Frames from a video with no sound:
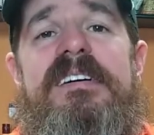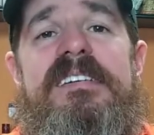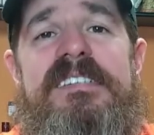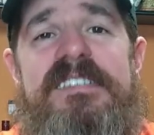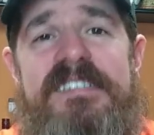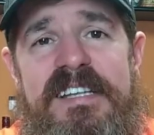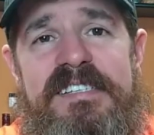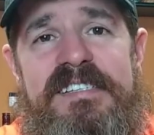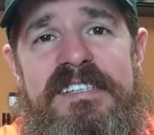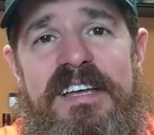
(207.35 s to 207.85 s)

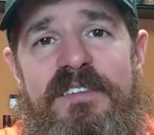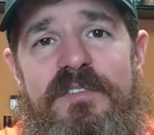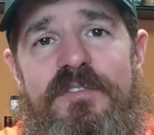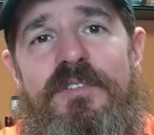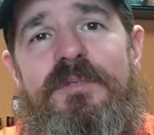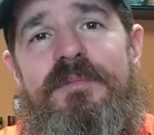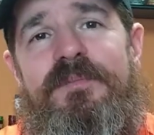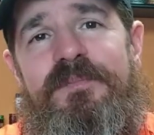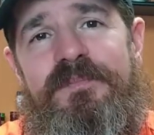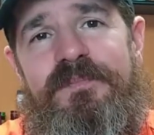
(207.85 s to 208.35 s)
Stay
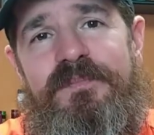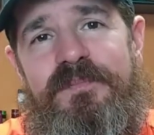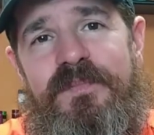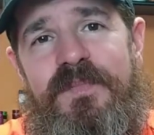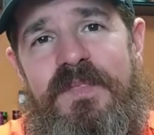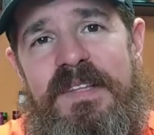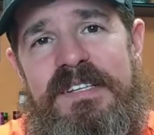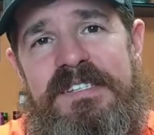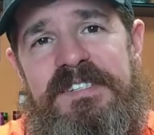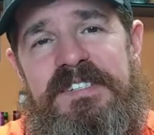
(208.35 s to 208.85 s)
safe.
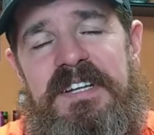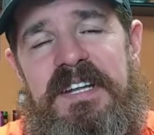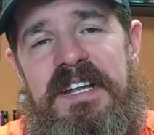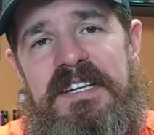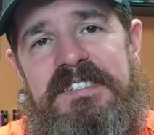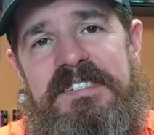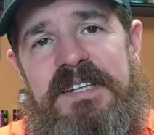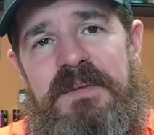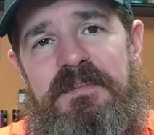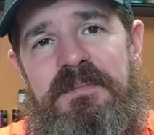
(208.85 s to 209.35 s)
See you
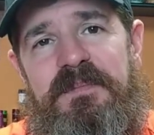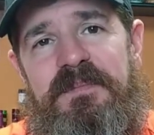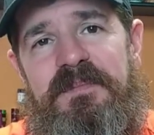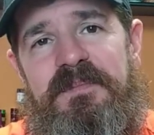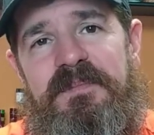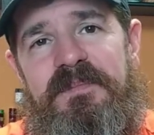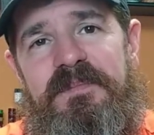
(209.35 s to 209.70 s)
next time.